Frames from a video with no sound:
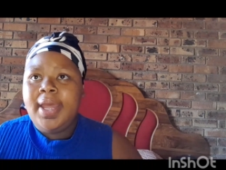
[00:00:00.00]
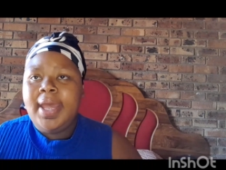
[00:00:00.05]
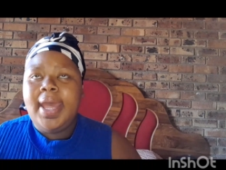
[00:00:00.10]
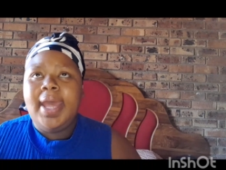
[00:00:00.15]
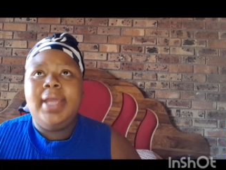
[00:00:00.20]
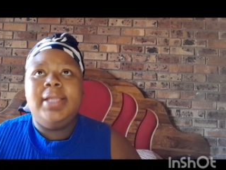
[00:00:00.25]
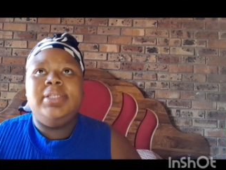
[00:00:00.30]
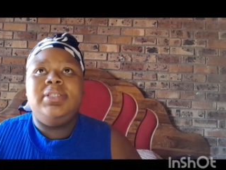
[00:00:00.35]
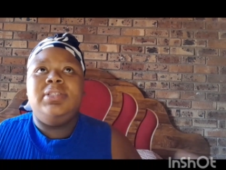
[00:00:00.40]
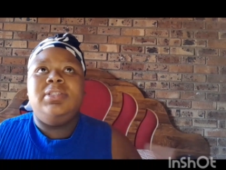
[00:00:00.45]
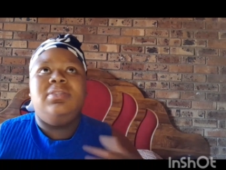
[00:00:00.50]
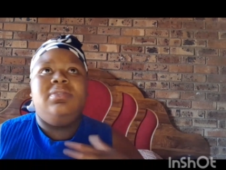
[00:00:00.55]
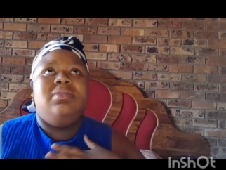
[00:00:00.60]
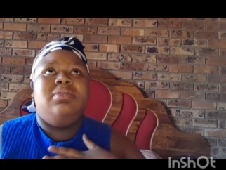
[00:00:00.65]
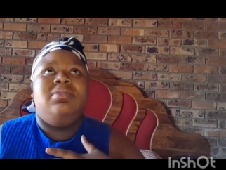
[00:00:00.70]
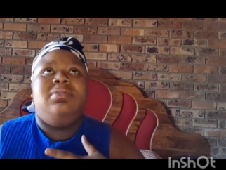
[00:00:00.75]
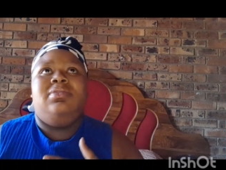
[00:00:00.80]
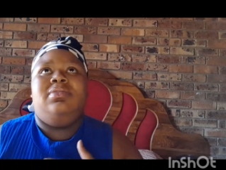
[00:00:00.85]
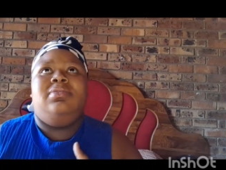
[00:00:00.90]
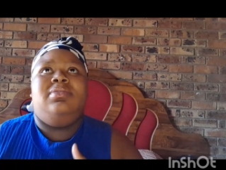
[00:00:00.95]
and
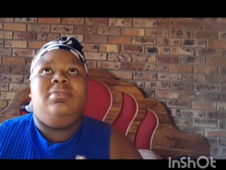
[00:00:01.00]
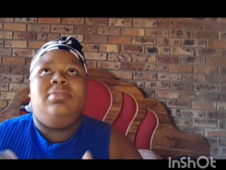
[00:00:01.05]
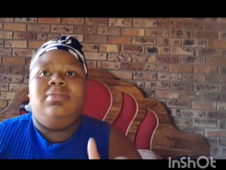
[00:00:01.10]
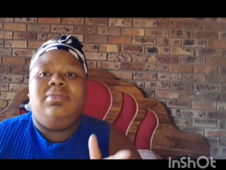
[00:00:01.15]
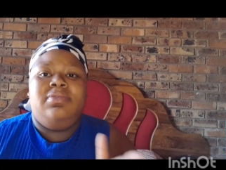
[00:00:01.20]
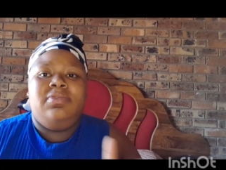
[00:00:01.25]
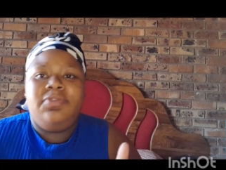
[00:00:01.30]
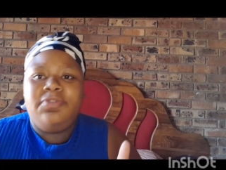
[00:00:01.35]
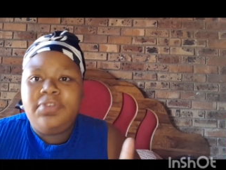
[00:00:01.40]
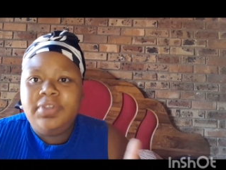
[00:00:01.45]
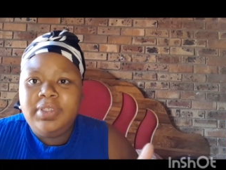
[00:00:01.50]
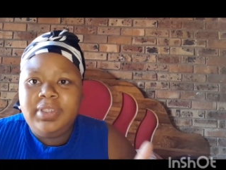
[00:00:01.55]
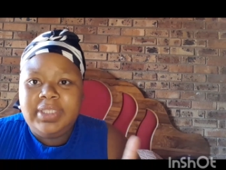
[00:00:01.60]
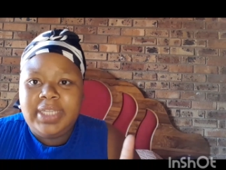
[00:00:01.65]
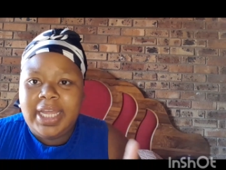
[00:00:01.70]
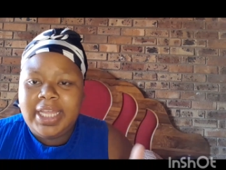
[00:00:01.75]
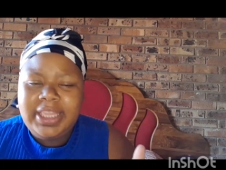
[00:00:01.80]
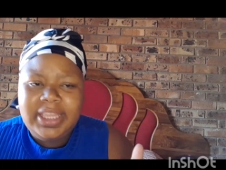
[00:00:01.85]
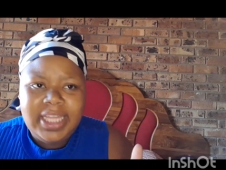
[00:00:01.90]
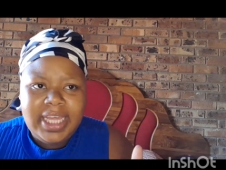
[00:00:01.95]
feel
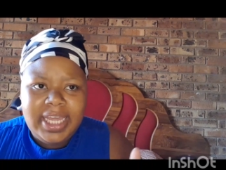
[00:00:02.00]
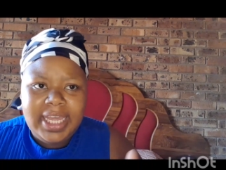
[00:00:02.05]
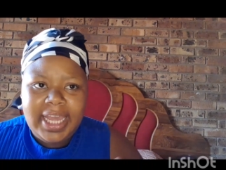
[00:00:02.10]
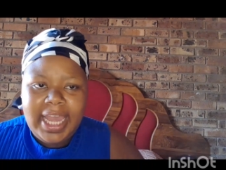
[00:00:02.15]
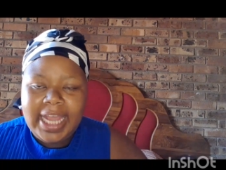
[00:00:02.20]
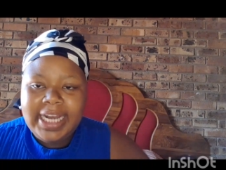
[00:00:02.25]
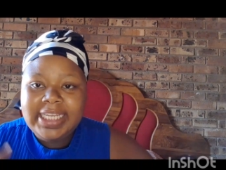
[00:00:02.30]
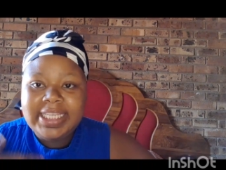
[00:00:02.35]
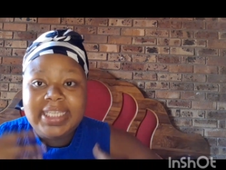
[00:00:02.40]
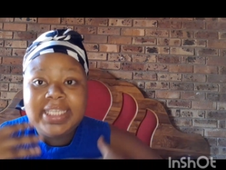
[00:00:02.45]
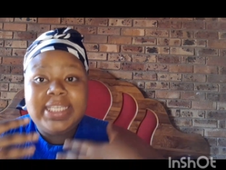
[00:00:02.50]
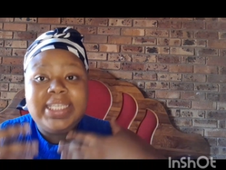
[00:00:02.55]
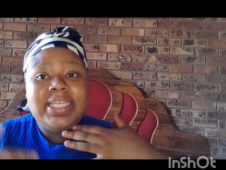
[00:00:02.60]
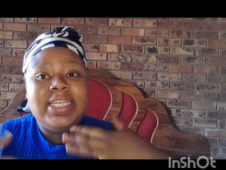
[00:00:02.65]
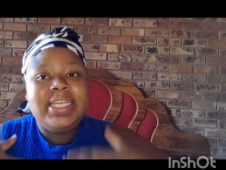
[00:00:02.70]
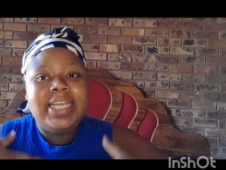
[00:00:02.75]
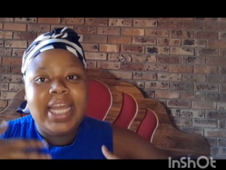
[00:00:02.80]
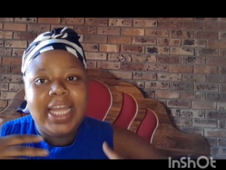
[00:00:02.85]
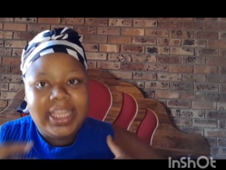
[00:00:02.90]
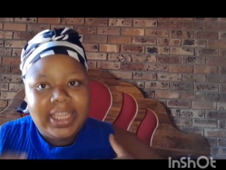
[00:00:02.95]
nothing and see
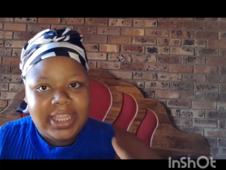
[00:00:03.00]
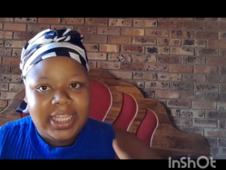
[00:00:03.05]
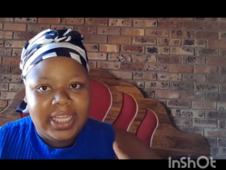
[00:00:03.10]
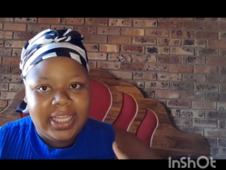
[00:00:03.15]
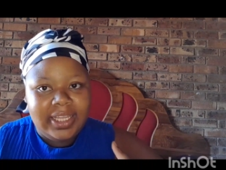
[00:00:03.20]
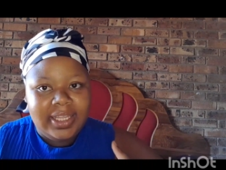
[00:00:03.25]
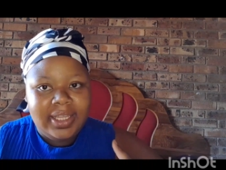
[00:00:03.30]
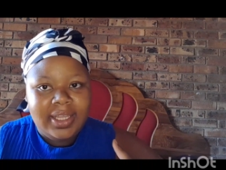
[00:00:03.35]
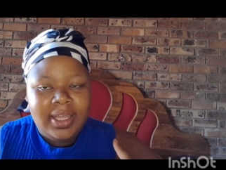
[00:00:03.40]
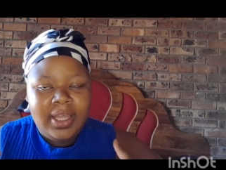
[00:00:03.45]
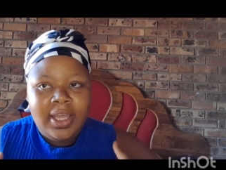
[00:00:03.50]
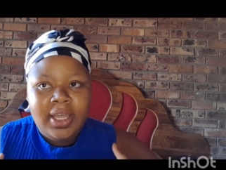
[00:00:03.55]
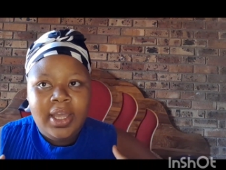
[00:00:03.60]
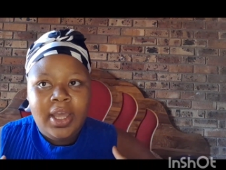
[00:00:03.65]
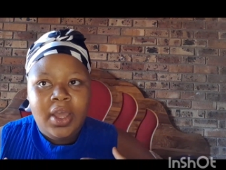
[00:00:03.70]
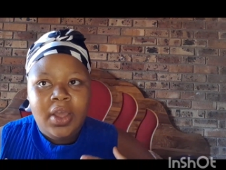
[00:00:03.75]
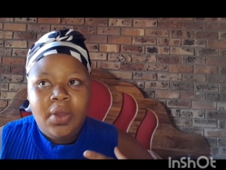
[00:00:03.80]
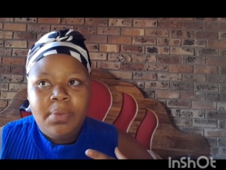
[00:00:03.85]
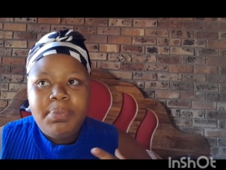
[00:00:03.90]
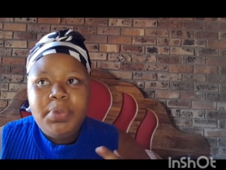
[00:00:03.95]
nothing.
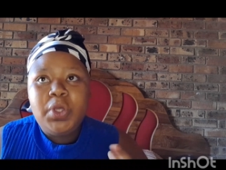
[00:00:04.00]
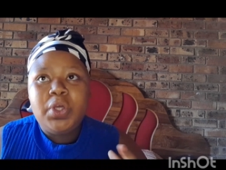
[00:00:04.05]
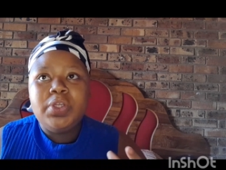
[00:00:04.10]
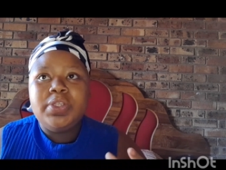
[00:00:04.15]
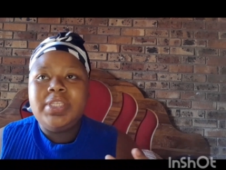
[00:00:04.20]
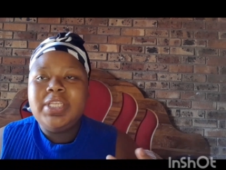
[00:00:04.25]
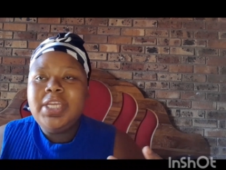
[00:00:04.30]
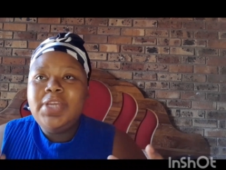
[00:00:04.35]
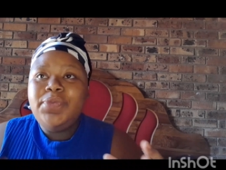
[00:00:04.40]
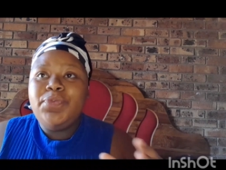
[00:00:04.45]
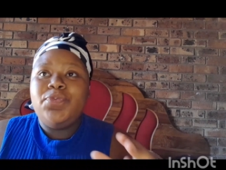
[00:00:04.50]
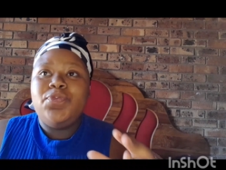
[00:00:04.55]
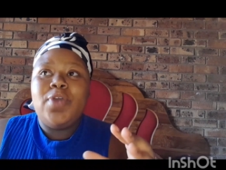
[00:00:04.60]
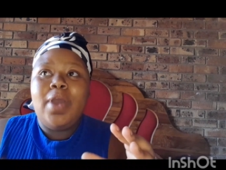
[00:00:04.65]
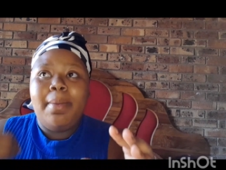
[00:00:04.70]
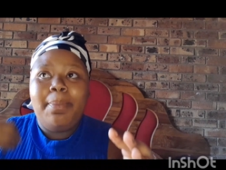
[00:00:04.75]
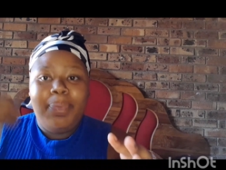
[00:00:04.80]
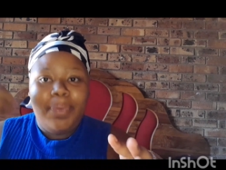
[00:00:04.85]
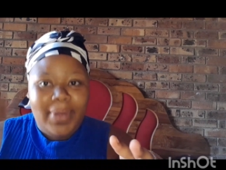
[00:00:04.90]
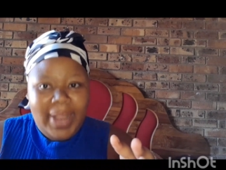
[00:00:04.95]
Because if you
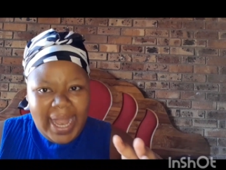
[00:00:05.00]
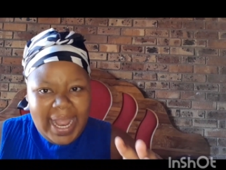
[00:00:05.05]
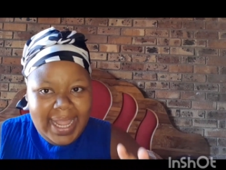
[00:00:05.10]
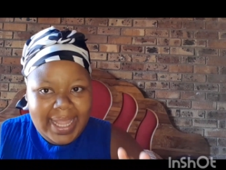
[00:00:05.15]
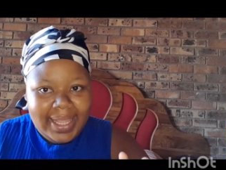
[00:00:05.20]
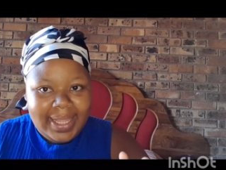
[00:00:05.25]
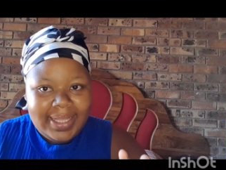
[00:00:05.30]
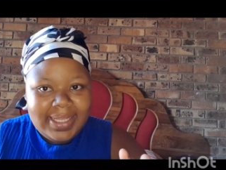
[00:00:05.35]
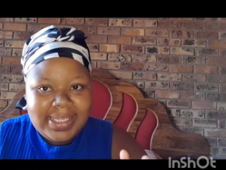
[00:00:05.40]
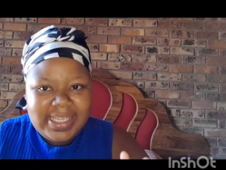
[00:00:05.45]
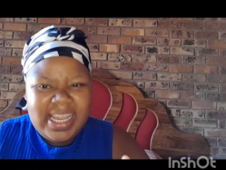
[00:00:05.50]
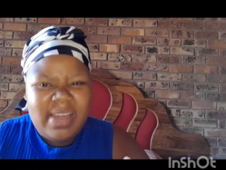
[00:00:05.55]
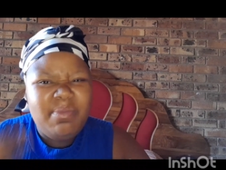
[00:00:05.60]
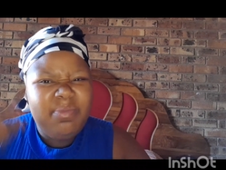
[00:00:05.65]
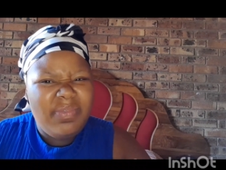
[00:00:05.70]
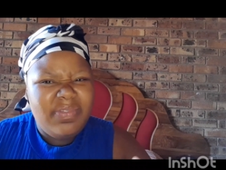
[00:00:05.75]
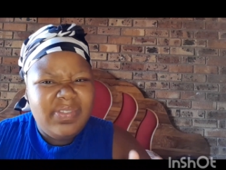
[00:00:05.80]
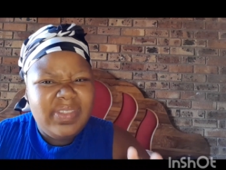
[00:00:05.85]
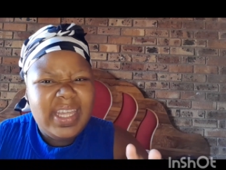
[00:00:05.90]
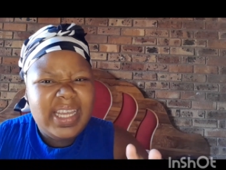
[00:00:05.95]
are praying,
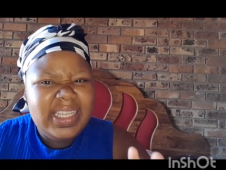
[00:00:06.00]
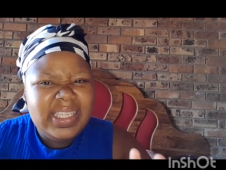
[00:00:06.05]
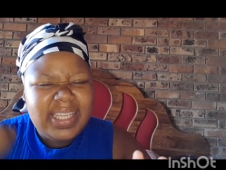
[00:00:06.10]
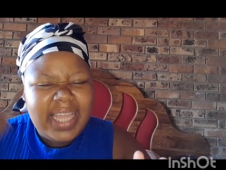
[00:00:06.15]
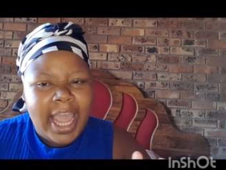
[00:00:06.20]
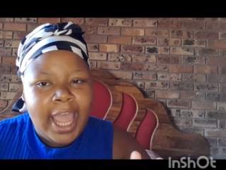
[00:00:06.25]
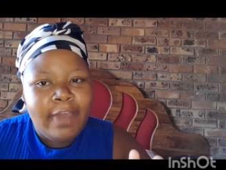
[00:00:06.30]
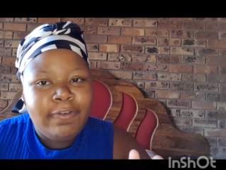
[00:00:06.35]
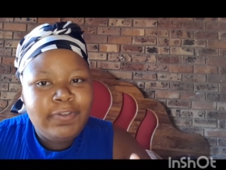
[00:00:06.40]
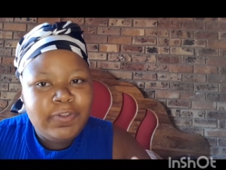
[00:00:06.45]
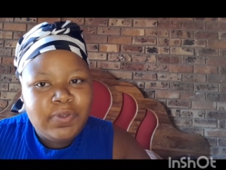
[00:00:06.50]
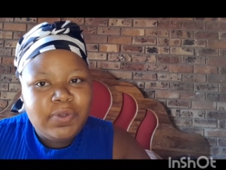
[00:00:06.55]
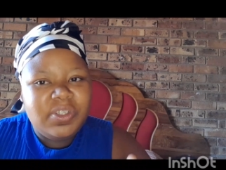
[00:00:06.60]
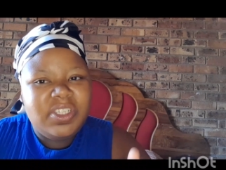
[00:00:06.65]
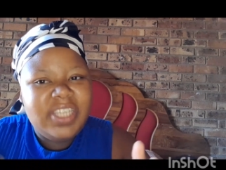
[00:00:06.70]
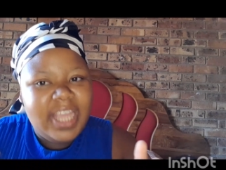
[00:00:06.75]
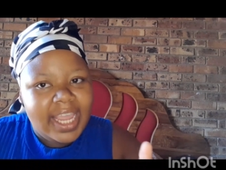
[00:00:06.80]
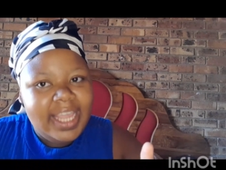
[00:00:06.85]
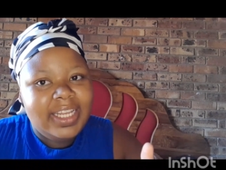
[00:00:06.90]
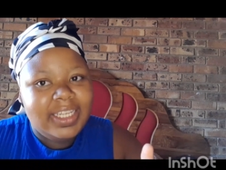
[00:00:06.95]
some things have to
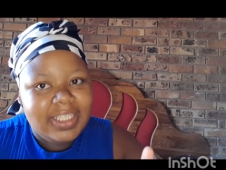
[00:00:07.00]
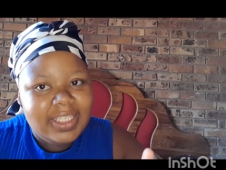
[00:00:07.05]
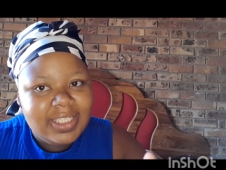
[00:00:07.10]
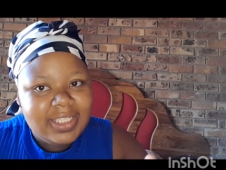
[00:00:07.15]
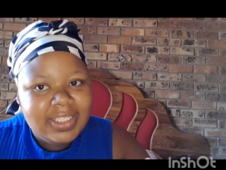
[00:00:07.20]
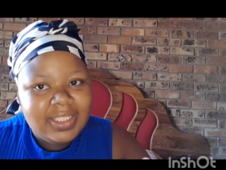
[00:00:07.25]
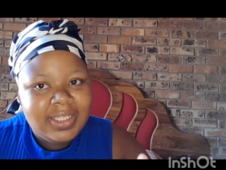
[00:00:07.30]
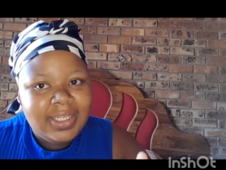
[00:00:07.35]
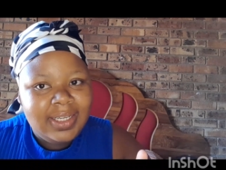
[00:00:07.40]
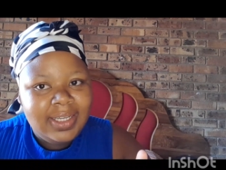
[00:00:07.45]
change.